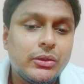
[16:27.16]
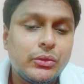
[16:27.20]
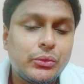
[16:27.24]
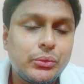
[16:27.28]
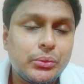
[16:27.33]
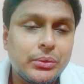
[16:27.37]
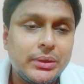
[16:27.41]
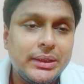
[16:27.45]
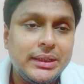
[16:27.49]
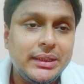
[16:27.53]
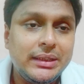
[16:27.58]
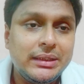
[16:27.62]

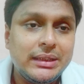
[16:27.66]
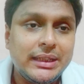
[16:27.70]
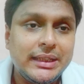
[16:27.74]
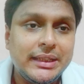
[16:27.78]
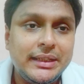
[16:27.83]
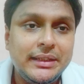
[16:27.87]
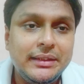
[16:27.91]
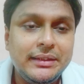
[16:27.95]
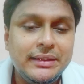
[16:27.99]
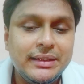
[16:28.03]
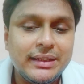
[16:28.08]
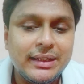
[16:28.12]
showing like
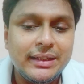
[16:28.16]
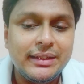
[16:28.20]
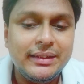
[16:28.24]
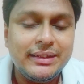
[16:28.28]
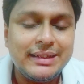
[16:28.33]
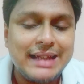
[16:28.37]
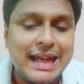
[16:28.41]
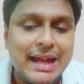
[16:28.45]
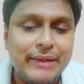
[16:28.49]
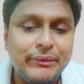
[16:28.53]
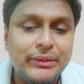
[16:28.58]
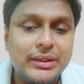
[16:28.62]
India
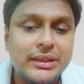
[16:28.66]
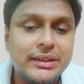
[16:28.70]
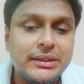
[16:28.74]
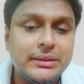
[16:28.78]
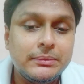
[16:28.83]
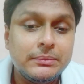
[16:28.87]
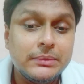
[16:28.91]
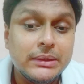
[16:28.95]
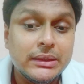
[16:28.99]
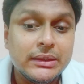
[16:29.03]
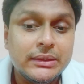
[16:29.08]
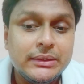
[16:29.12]
is having
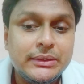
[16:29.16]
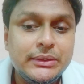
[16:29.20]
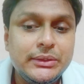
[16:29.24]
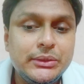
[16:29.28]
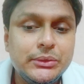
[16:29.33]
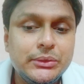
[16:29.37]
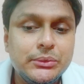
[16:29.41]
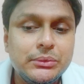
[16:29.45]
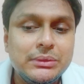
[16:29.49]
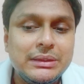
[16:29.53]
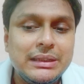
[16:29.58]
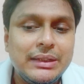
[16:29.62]
a
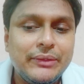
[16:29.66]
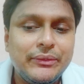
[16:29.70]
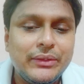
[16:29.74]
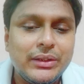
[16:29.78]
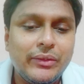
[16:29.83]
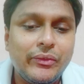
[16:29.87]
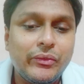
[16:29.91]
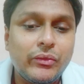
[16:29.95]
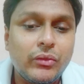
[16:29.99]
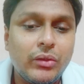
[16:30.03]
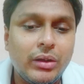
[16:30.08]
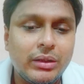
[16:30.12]
new
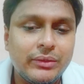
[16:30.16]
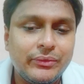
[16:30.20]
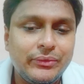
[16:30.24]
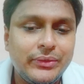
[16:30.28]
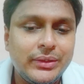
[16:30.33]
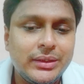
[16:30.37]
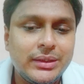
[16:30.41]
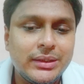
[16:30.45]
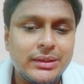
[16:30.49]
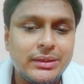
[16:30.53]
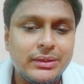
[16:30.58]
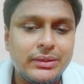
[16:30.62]
level of
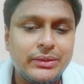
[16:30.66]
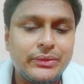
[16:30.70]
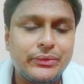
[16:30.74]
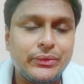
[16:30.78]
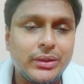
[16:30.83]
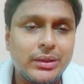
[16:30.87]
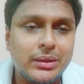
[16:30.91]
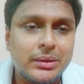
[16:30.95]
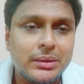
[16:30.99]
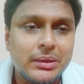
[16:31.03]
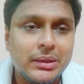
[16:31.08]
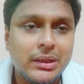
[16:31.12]
confidence
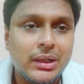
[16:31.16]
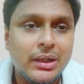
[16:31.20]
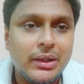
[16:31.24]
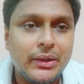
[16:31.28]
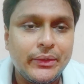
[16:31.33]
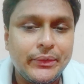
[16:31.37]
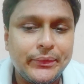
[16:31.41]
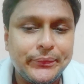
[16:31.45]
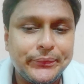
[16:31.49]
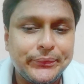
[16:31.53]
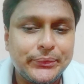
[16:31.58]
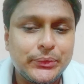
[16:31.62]

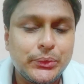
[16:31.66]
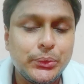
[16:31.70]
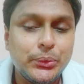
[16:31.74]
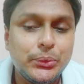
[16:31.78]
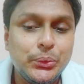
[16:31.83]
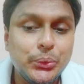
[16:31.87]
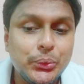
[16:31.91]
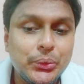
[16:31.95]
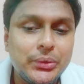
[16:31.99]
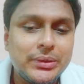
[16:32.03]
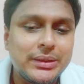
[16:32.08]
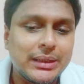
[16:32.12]

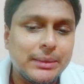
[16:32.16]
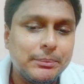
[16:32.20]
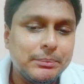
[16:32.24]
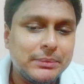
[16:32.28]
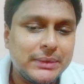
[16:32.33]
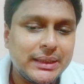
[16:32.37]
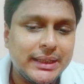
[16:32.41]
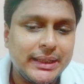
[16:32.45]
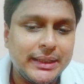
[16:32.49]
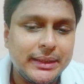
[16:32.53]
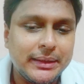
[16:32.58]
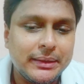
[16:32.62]
to do
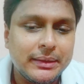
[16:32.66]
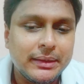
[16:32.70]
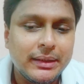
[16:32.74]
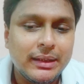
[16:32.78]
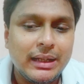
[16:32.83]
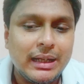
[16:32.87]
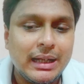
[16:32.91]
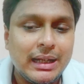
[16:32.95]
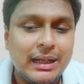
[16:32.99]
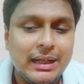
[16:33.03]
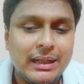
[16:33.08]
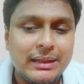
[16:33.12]
something,
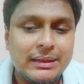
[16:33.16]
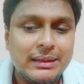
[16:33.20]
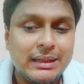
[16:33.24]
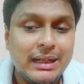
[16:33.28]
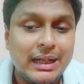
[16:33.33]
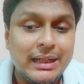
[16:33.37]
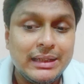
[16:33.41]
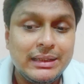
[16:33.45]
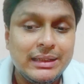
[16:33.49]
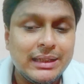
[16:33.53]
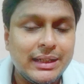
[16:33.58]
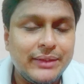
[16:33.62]
and
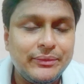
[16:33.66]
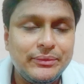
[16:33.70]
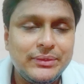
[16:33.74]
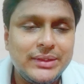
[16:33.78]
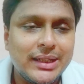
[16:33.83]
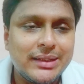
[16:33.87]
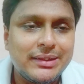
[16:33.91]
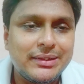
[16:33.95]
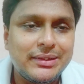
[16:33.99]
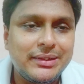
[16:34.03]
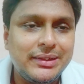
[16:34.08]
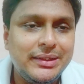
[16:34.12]
I loved
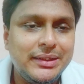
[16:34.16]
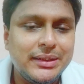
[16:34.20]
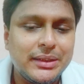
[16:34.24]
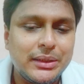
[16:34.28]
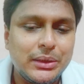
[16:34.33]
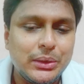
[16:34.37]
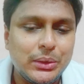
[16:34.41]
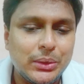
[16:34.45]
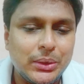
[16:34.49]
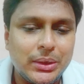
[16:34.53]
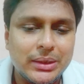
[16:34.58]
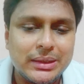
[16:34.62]
that scene
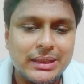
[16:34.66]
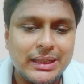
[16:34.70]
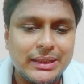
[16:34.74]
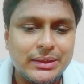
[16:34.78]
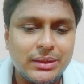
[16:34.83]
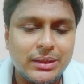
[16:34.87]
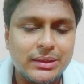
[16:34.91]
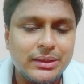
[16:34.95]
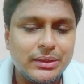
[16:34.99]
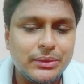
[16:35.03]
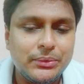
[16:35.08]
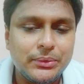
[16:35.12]
a lot. I
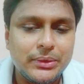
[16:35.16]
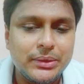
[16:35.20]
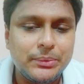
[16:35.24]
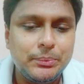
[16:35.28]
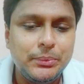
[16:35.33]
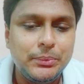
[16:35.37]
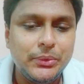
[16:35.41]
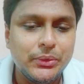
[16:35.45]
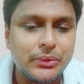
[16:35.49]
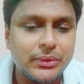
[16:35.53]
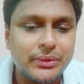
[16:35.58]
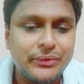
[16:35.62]
thought it was
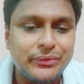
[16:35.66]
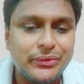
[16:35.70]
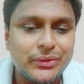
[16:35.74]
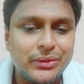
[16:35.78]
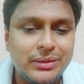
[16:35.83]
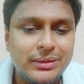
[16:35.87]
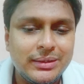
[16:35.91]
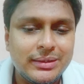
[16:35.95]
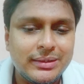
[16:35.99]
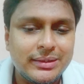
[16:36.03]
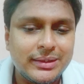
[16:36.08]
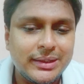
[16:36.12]
a
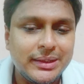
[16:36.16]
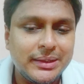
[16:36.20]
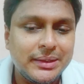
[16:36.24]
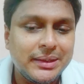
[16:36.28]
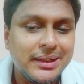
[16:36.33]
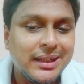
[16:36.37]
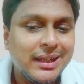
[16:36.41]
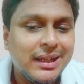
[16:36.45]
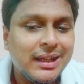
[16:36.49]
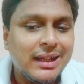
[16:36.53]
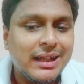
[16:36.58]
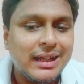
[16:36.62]
beautiful scene,
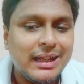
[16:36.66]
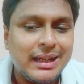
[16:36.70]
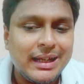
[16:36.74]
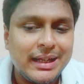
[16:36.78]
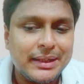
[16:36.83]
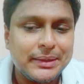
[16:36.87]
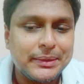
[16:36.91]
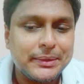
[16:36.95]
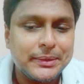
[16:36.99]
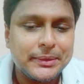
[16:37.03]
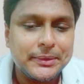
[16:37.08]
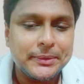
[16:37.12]

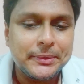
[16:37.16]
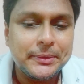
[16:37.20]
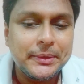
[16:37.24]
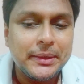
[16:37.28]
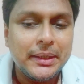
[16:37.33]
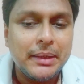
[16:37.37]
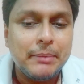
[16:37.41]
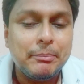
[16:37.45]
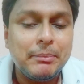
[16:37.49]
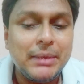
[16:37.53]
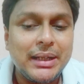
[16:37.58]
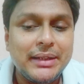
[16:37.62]
and
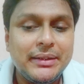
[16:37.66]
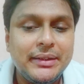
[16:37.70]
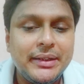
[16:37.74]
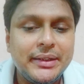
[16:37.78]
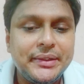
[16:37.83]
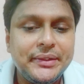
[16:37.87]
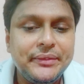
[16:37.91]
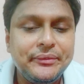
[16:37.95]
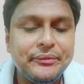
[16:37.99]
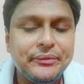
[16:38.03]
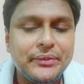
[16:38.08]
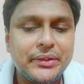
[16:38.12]
my
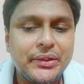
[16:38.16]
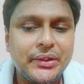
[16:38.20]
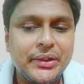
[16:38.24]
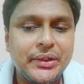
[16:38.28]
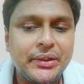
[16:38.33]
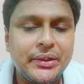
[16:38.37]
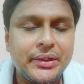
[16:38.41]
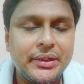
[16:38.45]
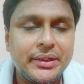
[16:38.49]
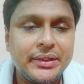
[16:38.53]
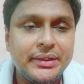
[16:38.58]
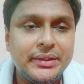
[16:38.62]
rating
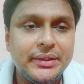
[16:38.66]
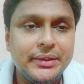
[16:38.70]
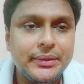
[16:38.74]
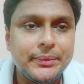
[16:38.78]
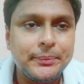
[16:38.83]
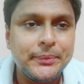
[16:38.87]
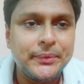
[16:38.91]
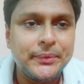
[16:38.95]
for this